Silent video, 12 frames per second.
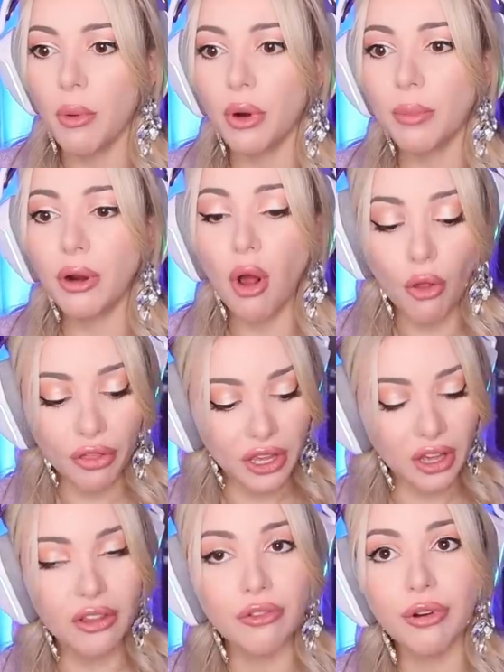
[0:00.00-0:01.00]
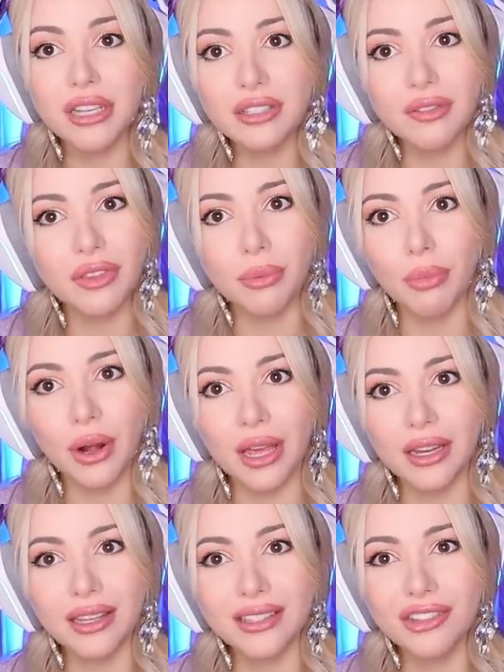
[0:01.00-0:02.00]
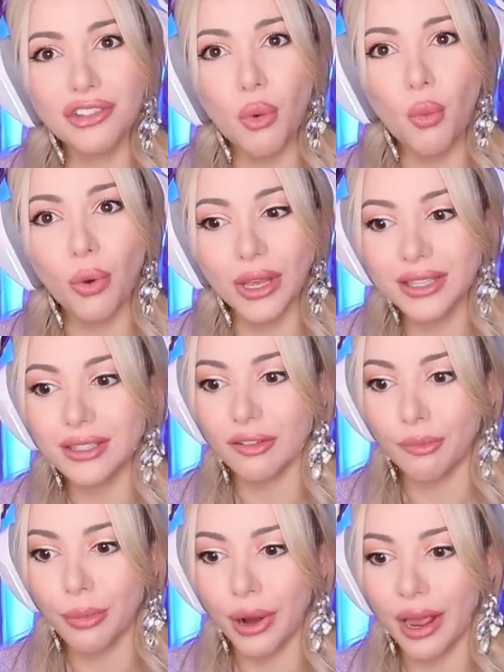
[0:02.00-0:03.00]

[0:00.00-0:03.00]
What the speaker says: But what about all the rest of the bread? That's such a waste of